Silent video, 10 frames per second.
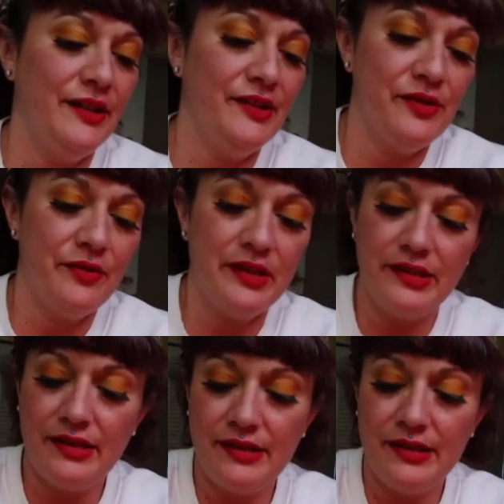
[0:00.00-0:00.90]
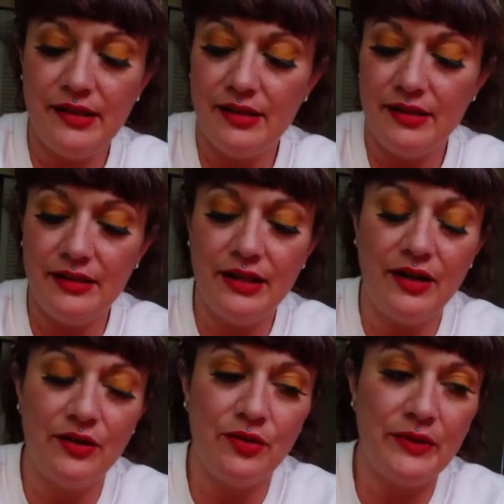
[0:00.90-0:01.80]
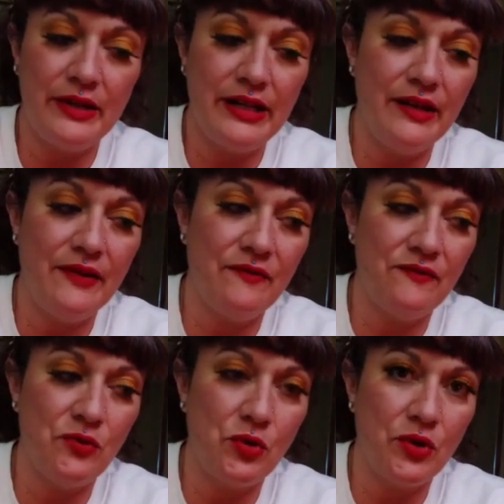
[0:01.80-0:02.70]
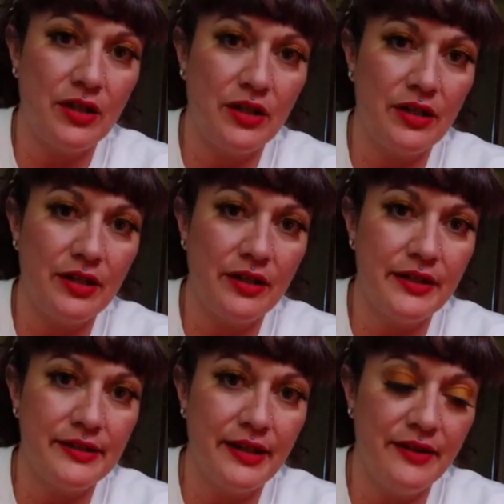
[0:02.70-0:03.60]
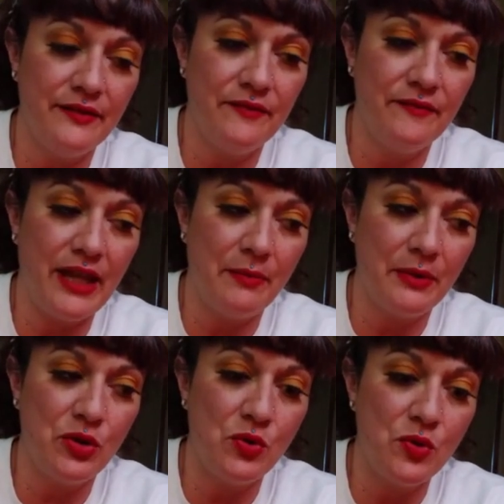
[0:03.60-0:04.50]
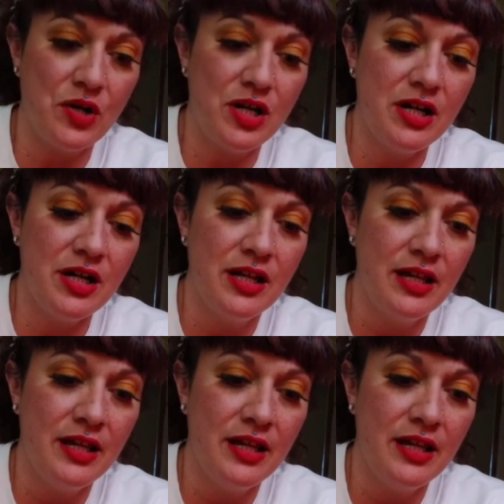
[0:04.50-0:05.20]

Hello, this is a tarot reading for the sign of Capricorn.